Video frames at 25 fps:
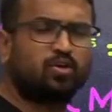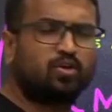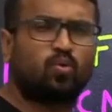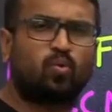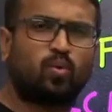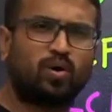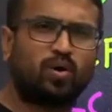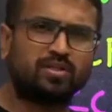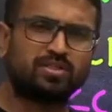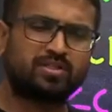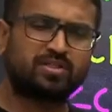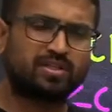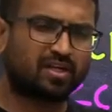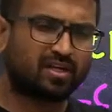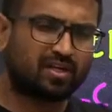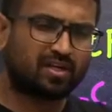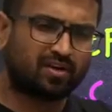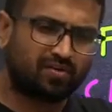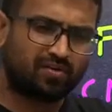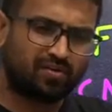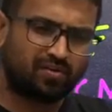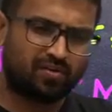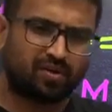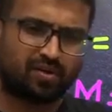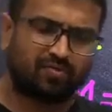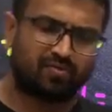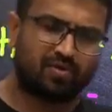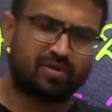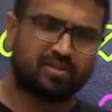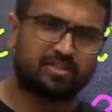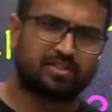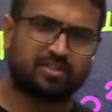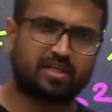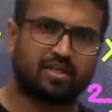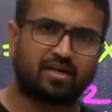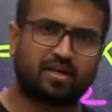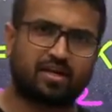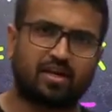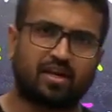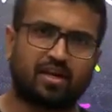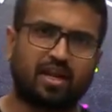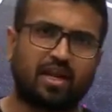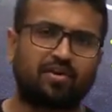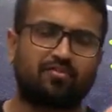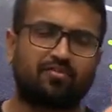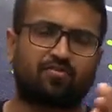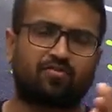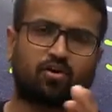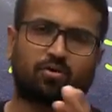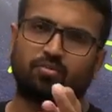you one single
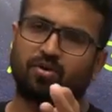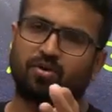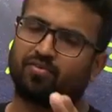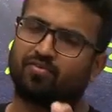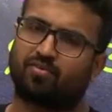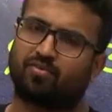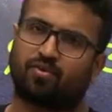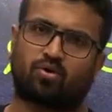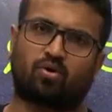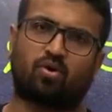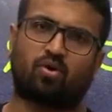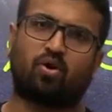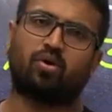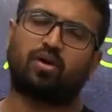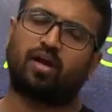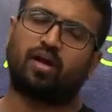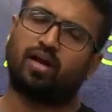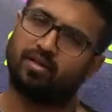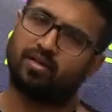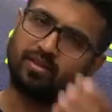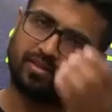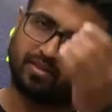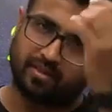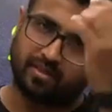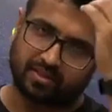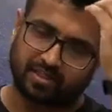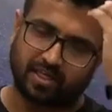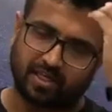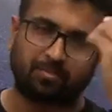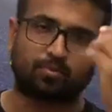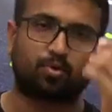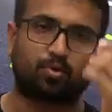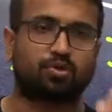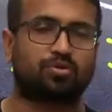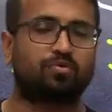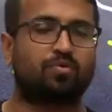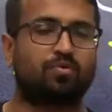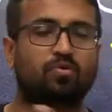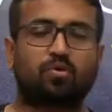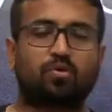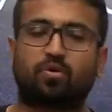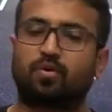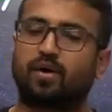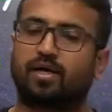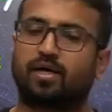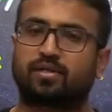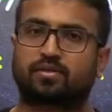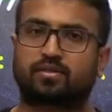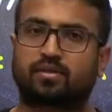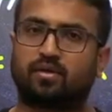line formula for clock, and the same question we're
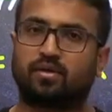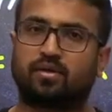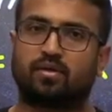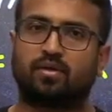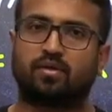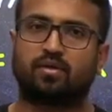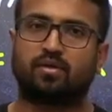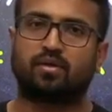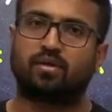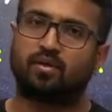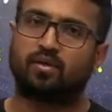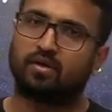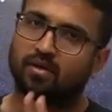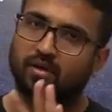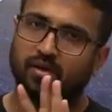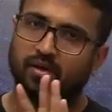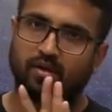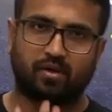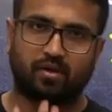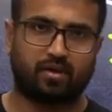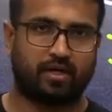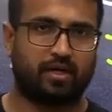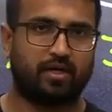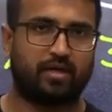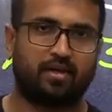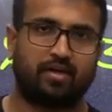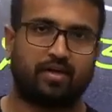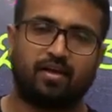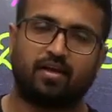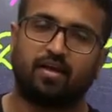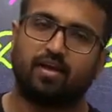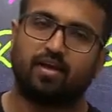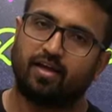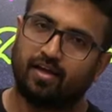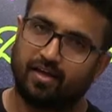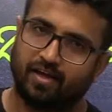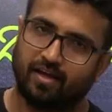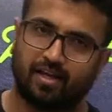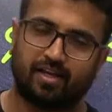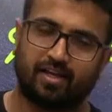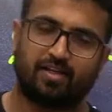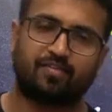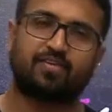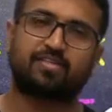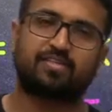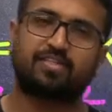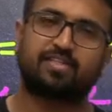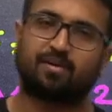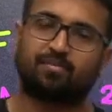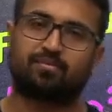going to ask. Right?
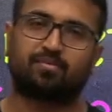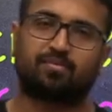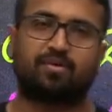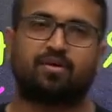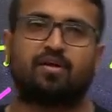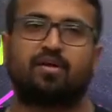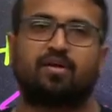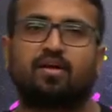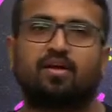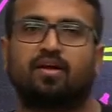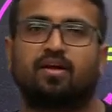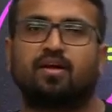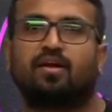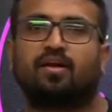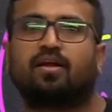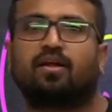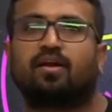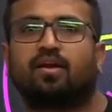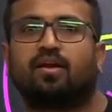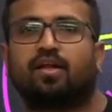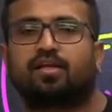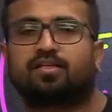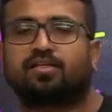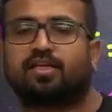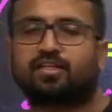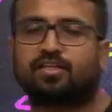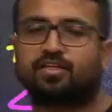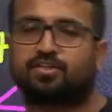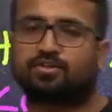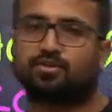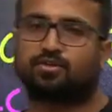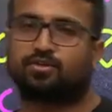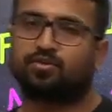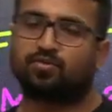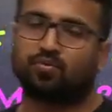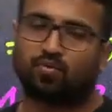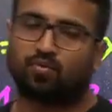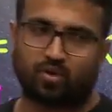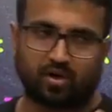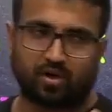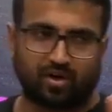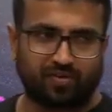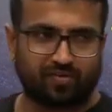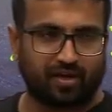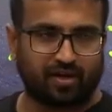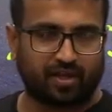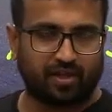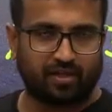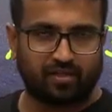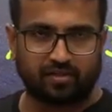Anyways, I'm like saying this to you,
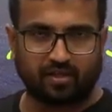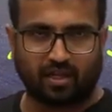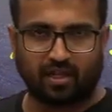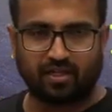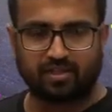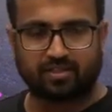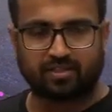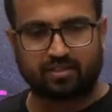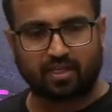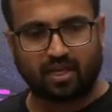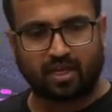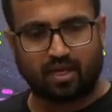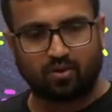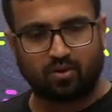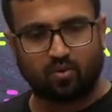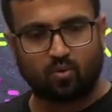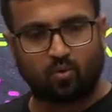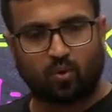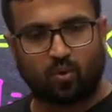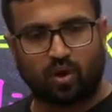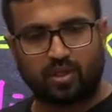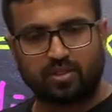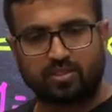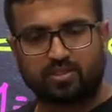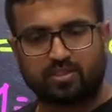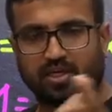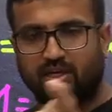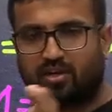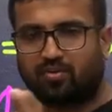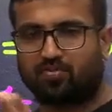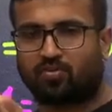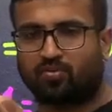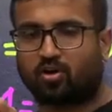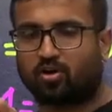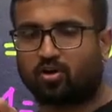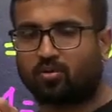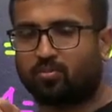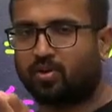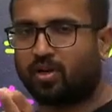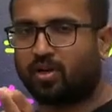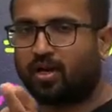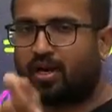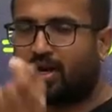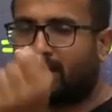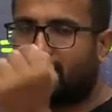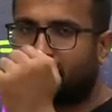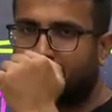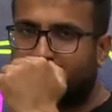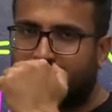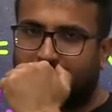whatever, I'll tell you one single formula
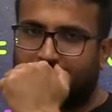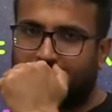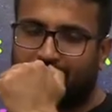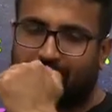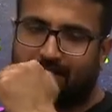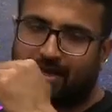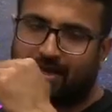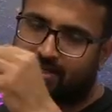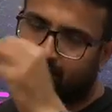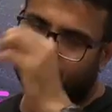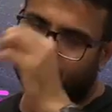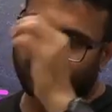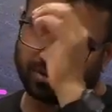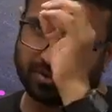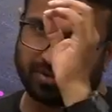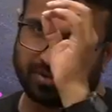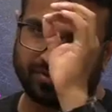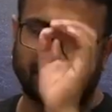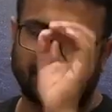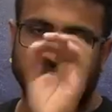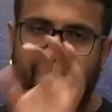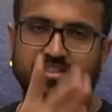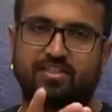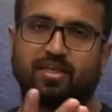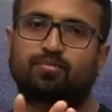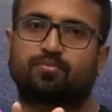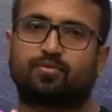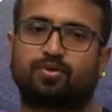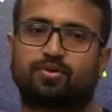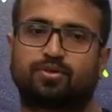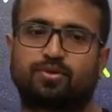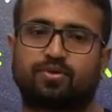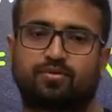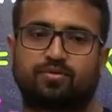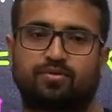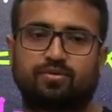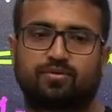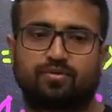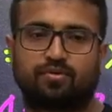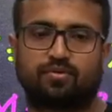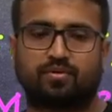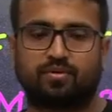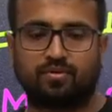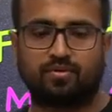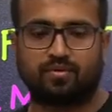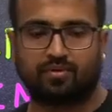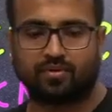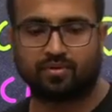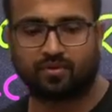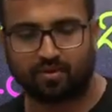and they will ask you the very same question.
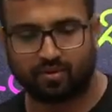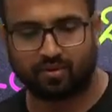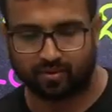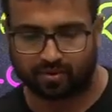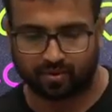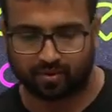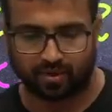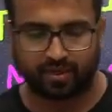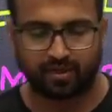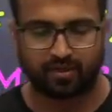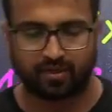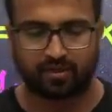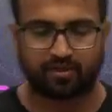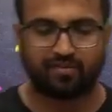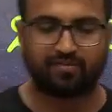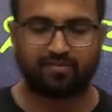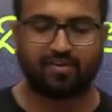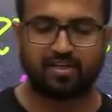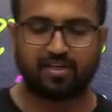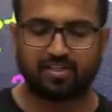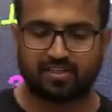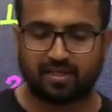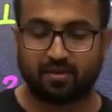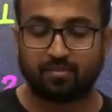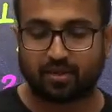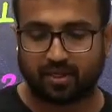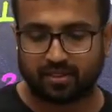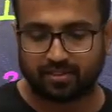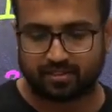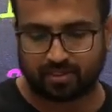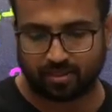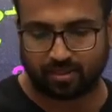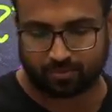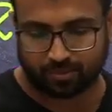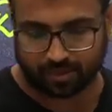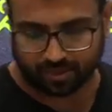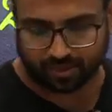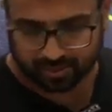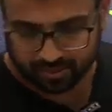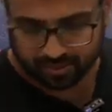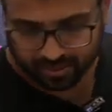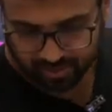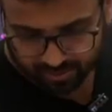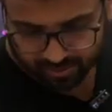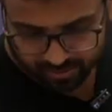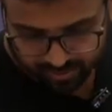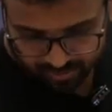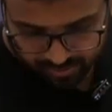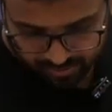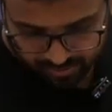Right? The very same concept actually.